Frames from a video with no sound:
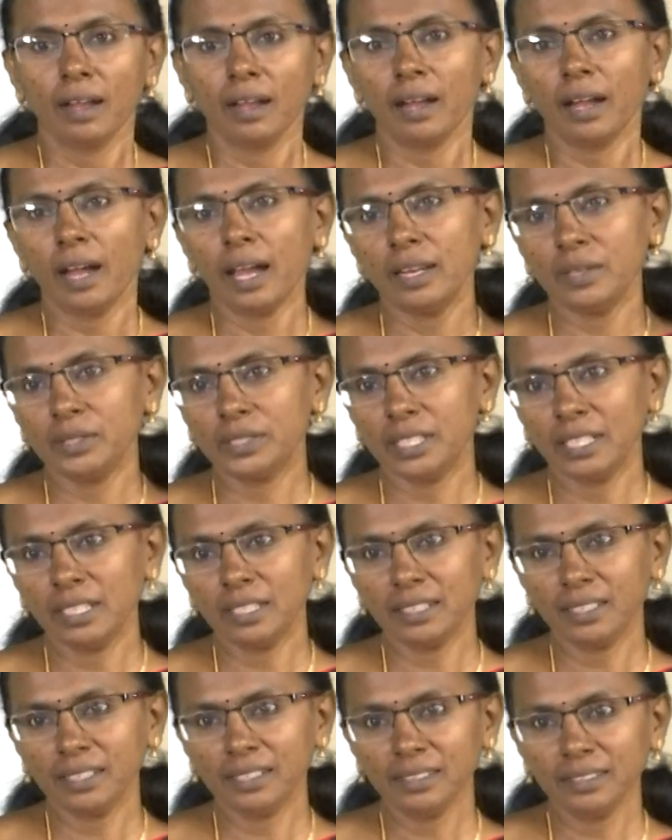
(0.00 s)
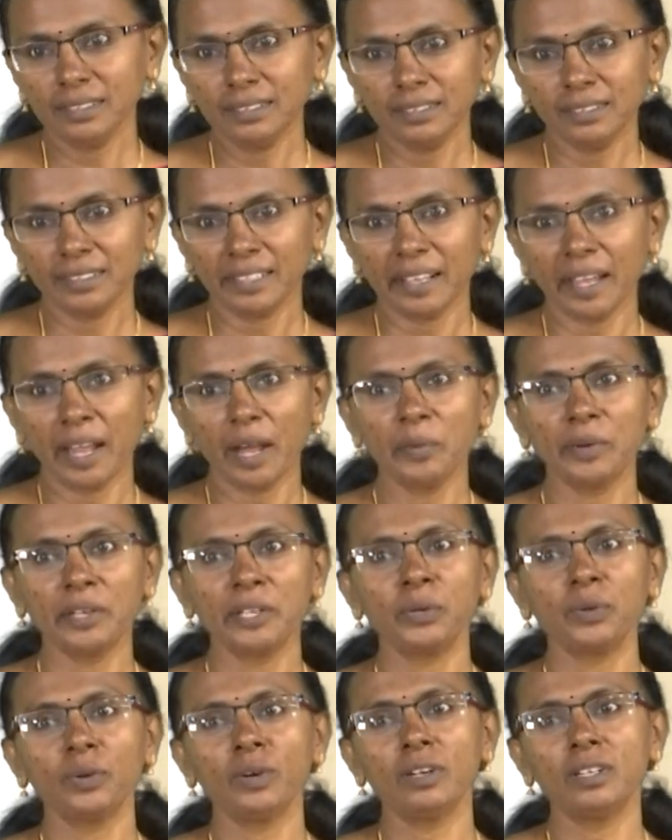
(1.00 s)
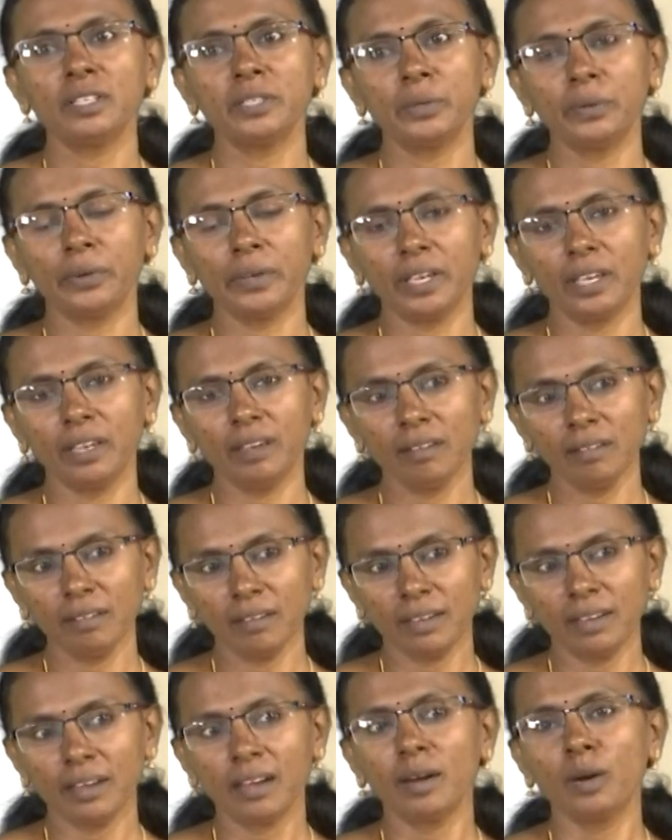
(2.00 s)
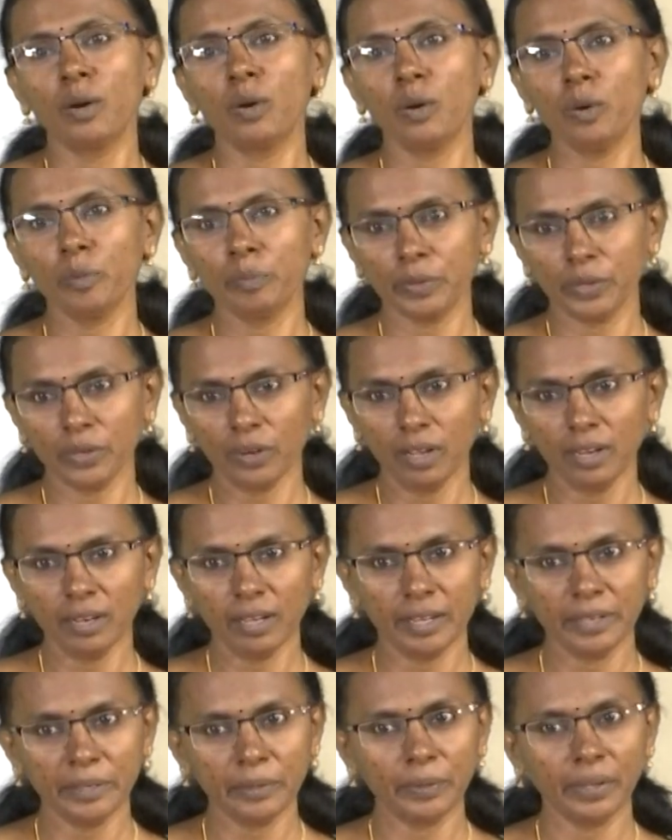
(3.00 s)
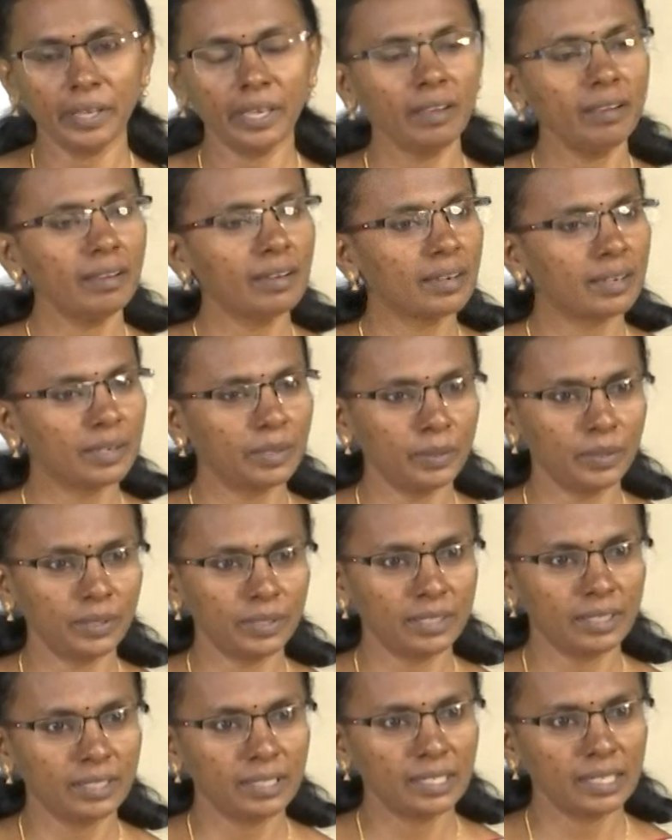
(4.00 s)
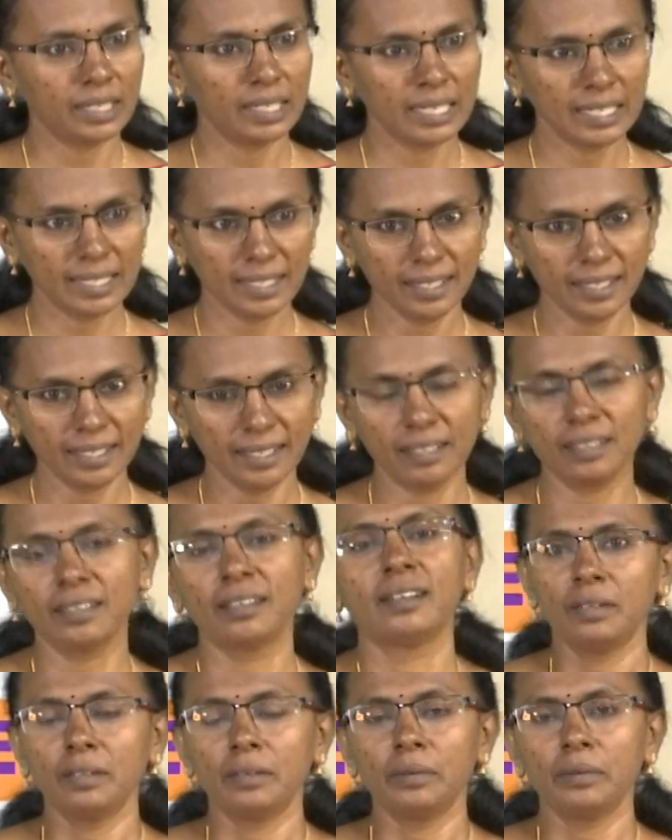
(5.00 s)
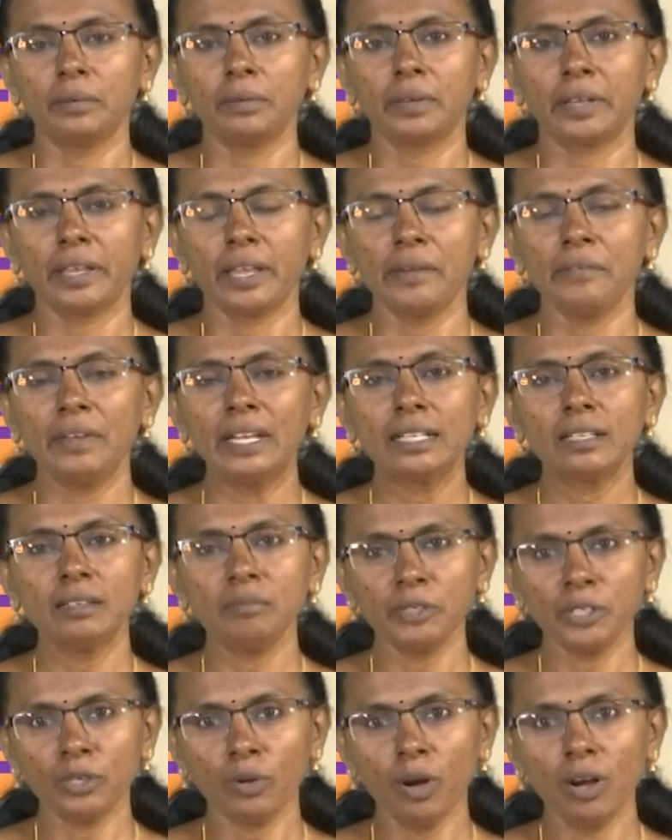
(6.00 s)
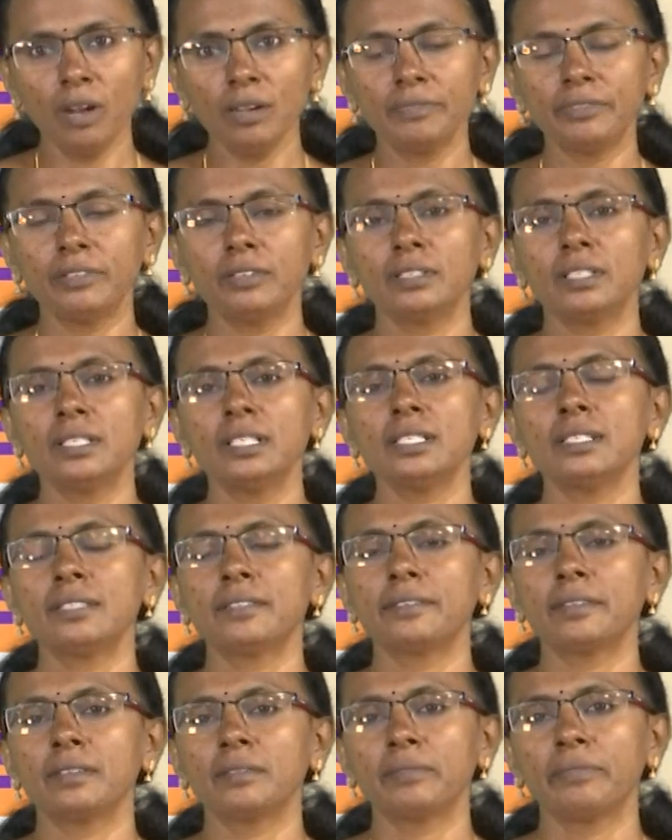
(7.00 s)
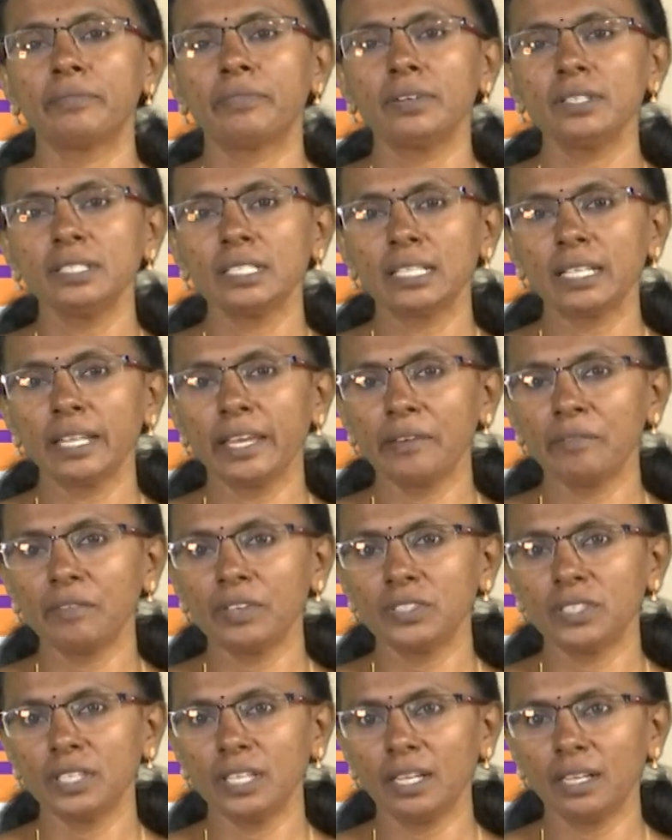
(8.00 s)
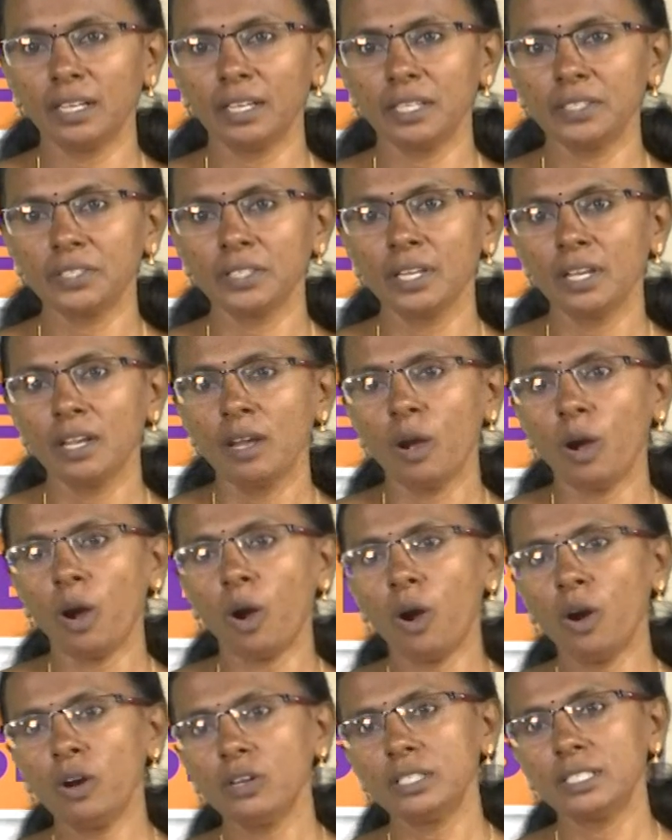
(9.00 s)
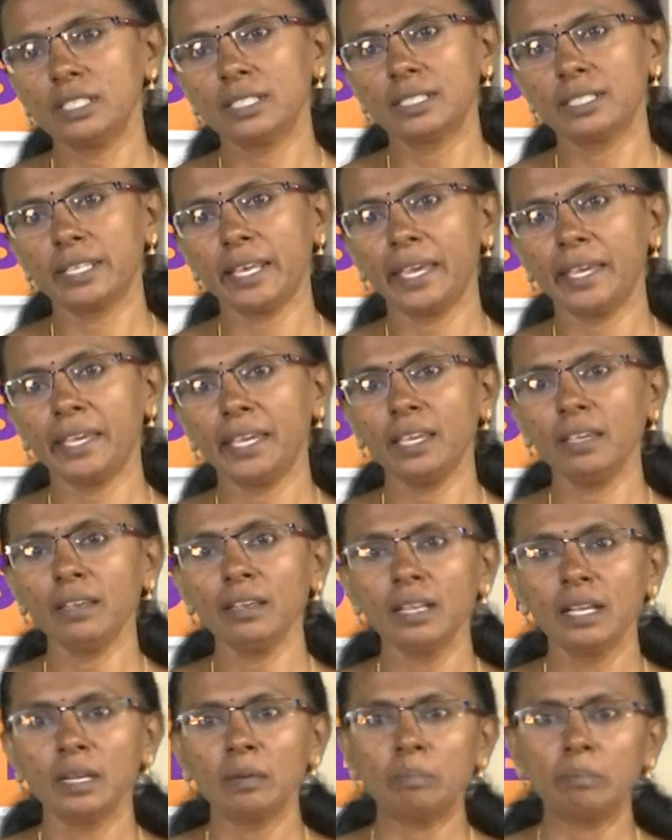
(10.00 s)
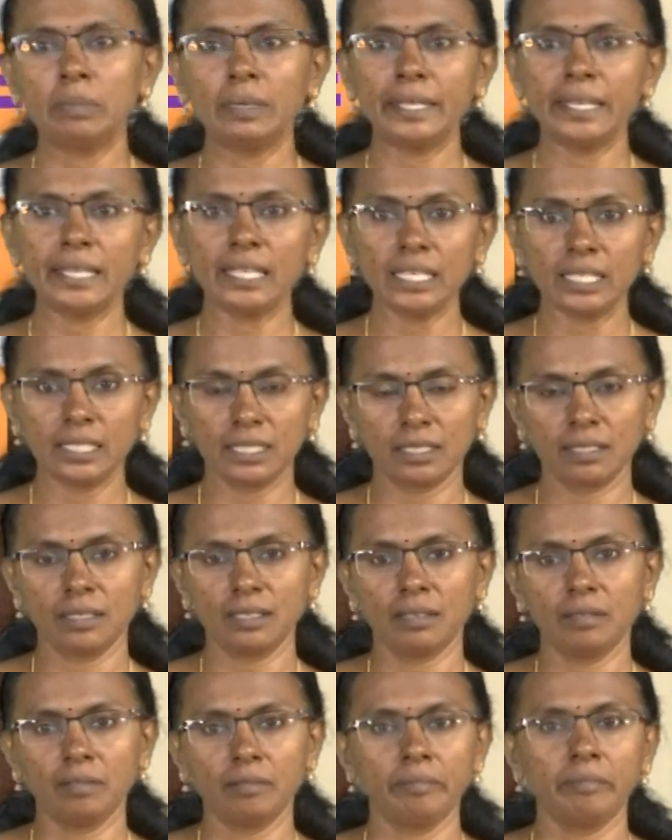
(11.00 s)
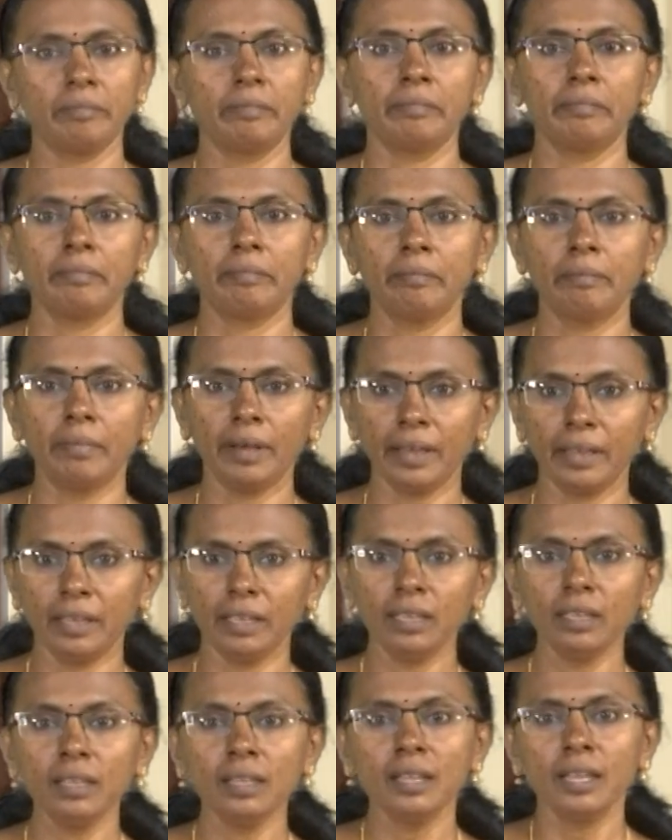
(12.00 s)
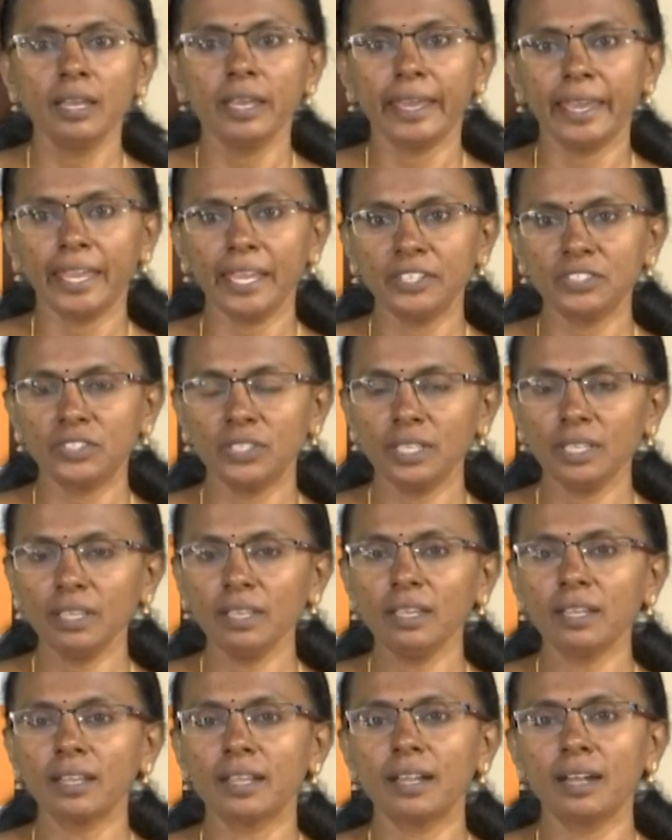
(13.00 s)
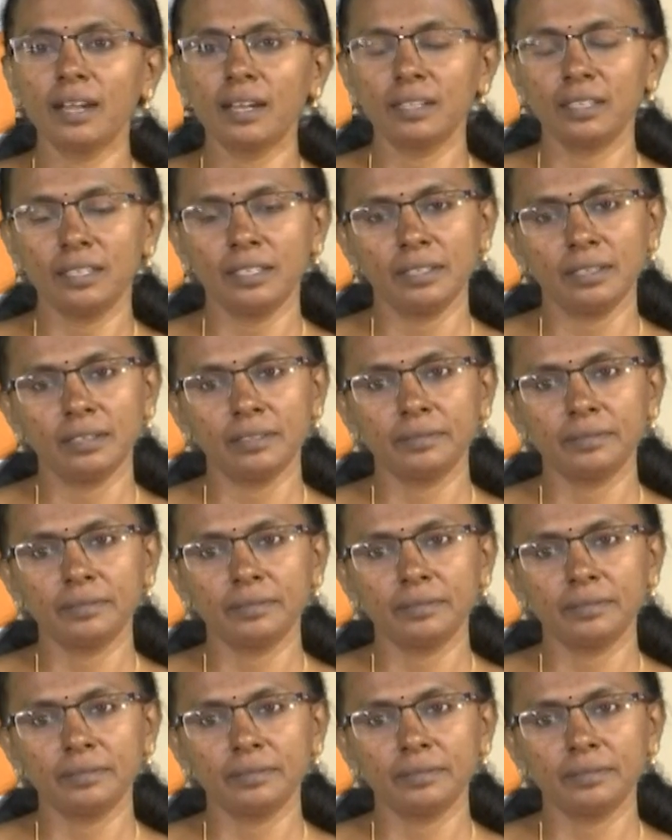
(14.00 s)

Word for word: Hello children, how are you all doing? Hope you all are doing good, isn't it? Okay, I welcome you all for this first language English on saying please by A.G. Gardiner.